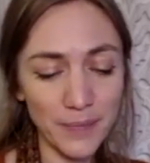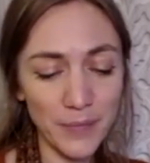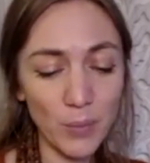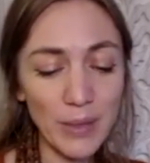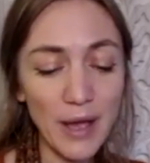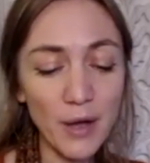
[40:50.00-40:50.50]

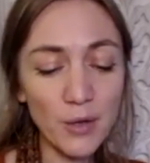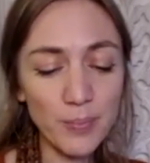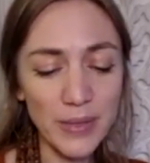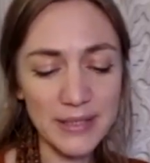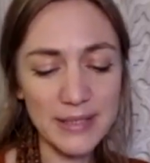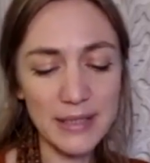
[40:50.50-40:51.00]
We
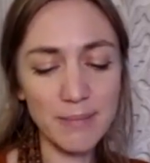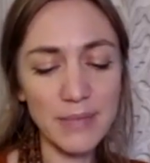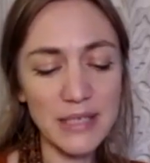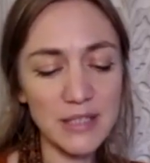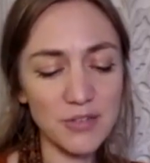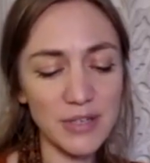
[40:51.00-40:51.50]
open to the
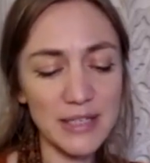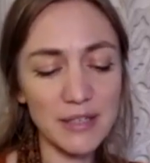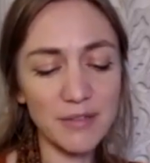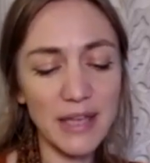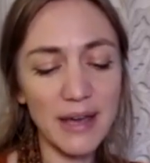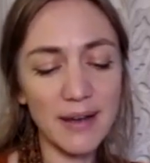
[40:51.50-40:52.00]
mysteries
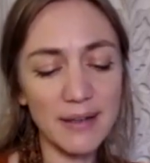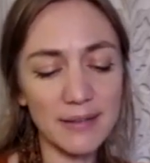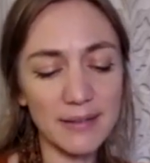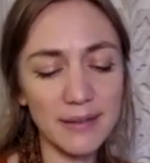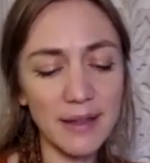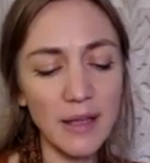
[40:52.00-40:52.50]
of the
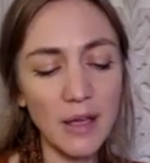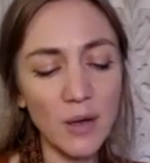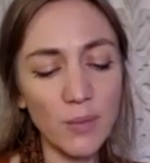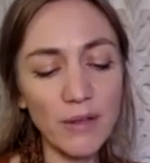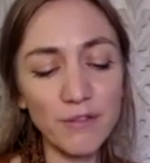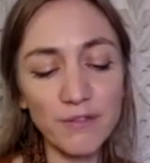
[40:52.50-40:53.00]
earth.
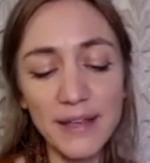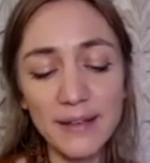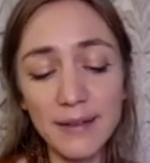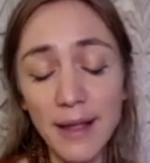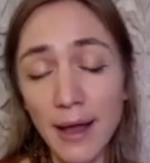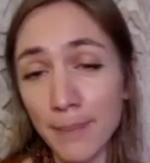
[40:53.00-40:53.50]
We
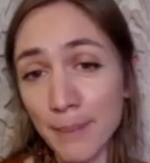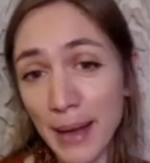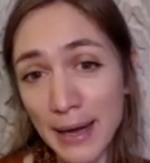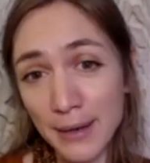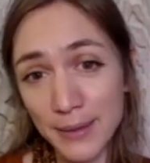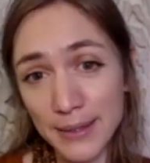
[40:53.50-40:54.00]
feel her
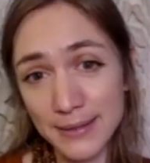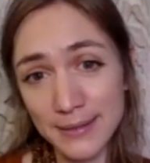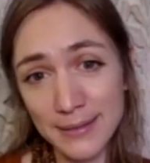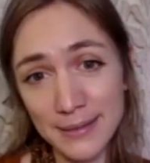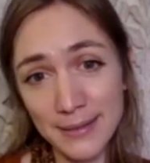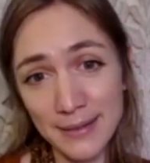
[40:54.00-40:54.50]
power
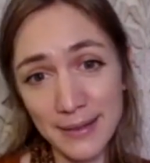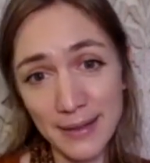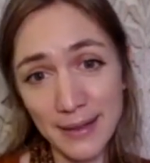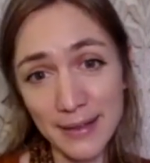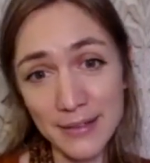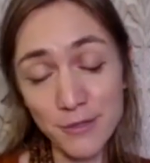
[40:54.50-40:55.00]

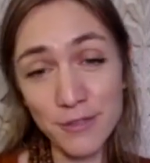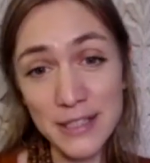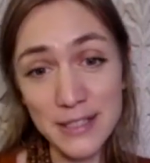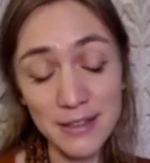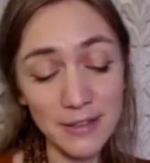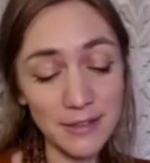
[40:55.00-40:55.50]
and
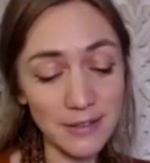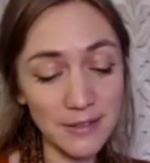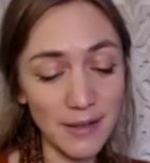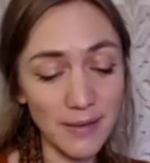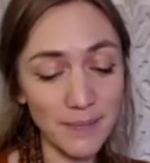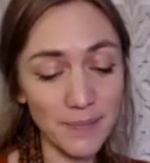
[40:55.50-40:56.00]
physical,
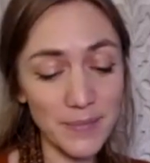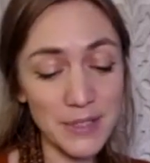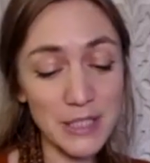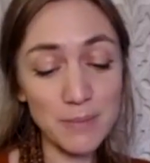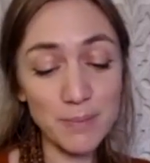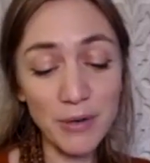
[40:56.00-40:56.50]

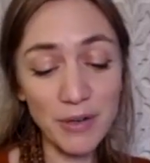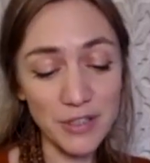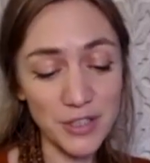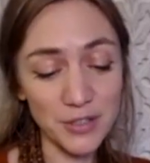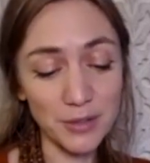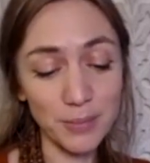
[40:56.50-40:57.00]

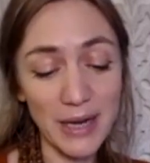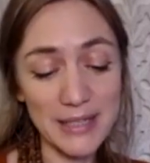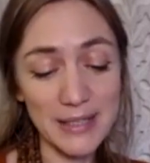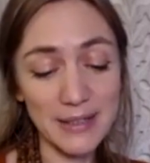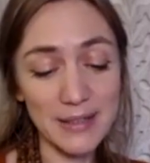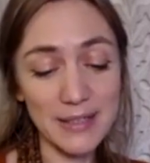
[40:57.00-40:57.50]
spiritual
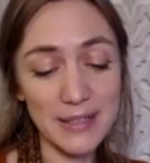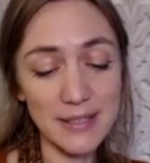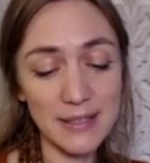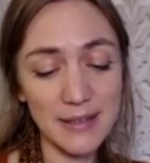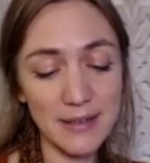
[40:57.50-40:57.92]
presence.